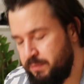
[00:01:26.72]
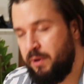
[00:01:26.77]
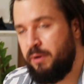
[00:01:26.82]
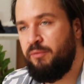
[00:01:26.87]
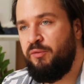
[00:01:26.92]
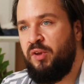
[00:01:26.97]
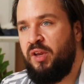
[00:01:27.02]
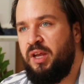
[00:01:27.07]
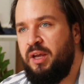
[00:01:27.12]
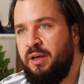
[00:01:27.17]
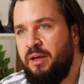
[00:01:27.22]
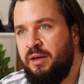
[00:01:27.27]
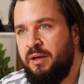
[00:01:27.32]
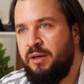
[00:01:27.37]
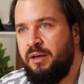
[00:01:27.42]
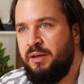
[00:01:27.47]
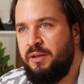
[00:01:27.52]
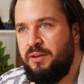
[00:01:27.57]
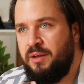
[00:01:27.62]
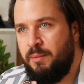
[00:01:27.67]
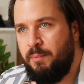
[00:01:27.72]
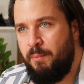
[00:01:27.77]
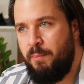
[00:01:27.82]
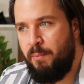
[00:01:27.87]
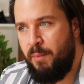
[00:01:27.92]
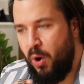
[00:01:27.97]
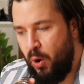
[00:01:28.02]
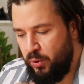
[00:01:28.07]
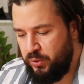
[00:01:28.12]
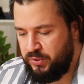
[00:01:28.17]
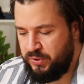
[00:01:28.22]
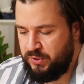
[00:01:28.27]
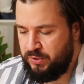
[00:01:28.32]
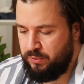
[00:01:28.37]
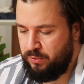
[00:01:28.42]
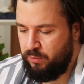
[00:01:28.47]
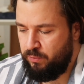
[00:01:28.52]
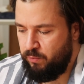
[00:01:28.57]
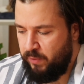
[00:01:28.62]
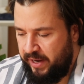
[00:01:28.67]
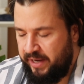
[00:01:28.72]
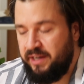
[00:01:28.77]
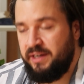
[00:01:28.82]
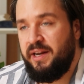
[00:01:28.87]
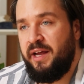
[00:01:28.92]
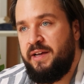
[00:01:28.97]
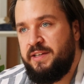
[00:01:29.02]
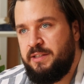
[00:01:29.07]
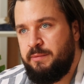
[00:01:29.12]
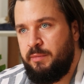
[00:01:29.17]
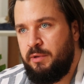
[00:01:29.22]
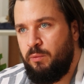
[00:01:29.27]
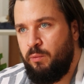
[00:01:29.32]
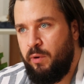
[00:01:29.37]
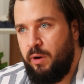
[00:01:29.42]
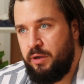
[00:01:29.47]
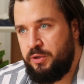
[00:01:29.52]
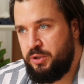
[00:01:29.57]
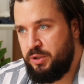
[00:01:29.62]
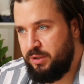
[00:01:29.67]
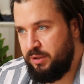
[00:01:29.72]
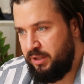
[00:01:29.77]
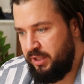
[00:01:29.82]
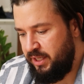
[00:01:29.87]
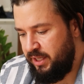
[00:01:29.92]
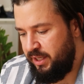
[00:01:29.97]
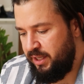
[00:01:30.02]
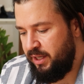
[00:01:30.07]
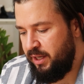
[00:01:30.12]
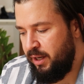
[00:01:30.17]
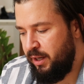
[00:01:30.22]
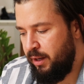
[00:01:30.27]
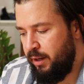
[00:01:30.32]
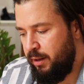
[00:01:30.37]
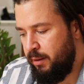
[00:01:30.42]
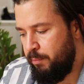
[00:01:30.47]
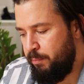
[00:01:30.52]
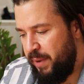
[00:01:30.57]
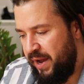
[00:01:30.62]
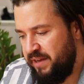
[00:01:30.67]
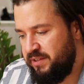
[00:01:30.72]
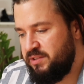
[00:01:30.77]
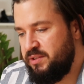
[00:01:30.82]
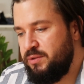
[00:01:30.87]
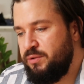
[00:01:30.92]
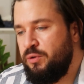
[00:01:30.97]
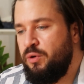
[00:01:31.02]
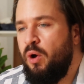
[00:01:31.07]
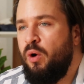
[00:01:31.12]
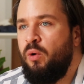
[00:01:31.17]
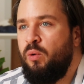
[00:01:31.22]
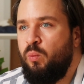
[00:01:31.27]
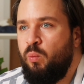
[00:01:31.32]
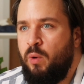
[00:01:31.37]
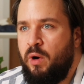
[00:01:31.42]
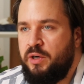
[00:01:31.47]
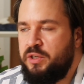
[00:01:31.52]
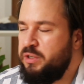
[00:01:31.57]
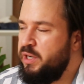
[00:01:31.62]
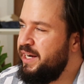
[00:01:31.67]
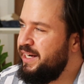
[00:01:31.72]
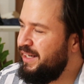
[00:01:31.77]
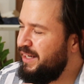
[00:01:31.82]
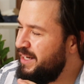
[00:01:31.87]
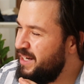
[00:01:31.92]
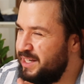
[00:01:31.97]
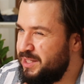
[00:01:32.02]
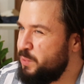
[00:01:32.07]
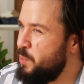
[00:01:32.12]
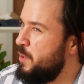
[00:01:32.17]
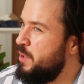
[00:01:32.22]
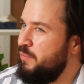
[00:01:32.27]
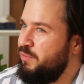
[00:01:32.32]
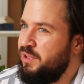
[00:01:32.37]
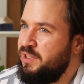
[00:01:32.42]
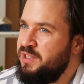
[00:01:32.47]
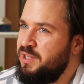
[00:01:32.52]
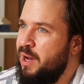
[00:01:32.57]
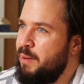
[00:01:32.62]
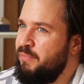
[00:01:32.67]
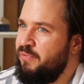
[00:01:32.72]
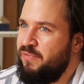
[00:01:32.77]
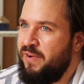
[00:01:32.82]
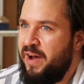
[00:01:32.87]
probably the most recognizable watch. The best known watch. At least one of the top